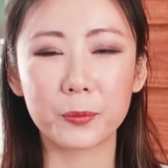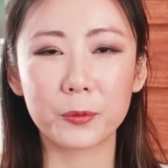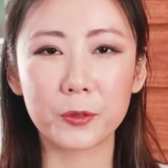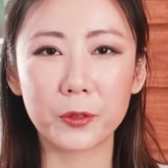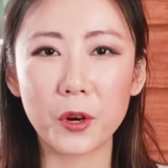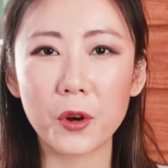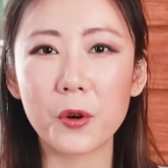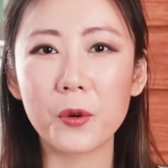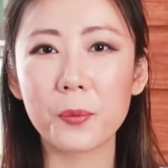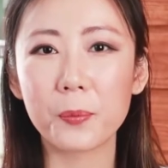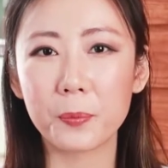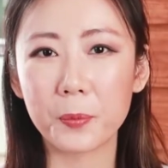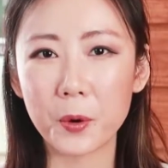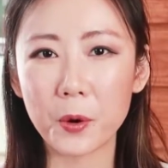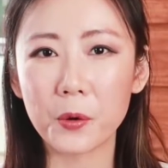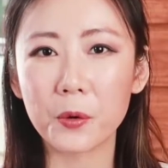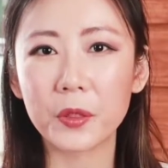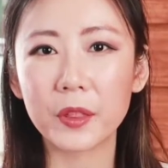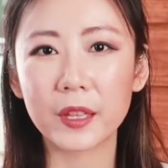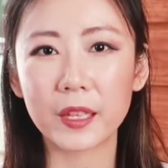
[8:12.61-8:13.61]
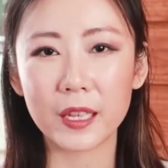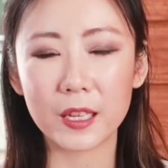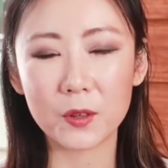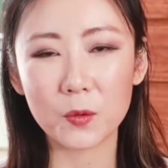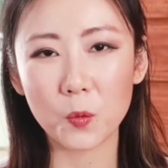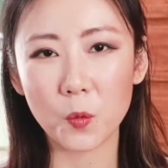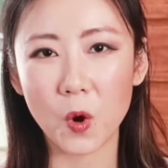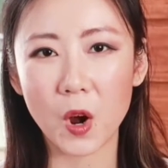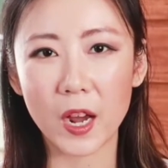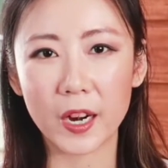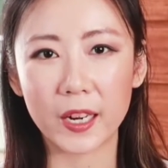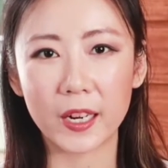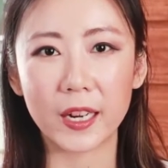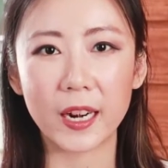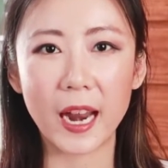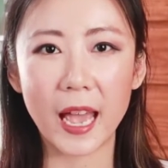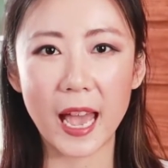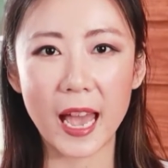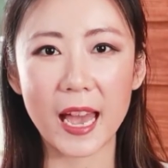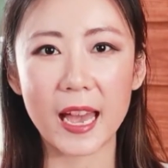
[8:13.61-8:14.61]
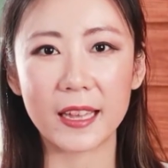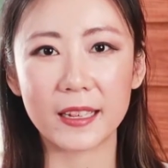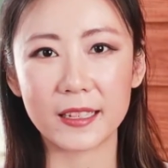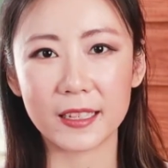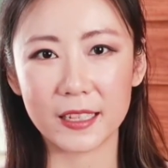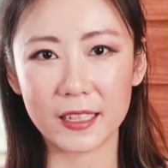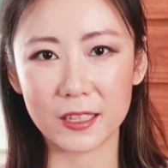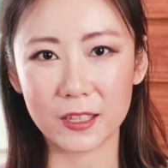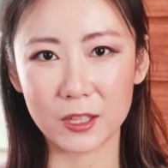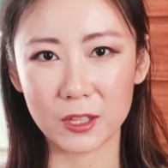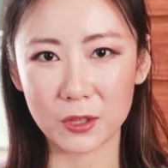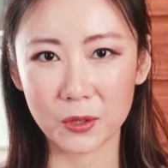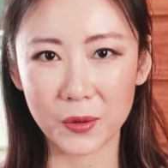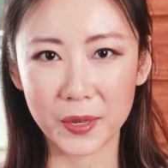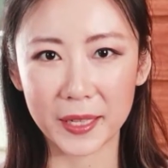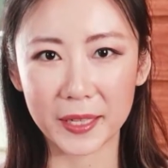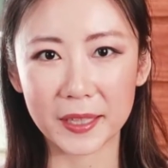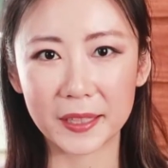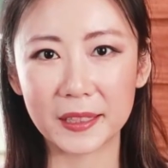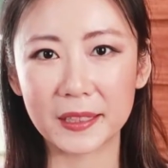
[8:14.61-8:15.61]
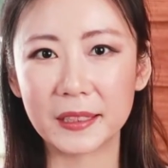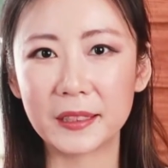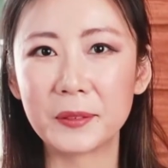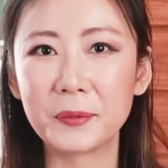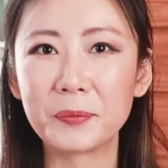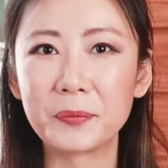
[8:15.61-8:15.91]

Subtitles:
grow both in water and in soil.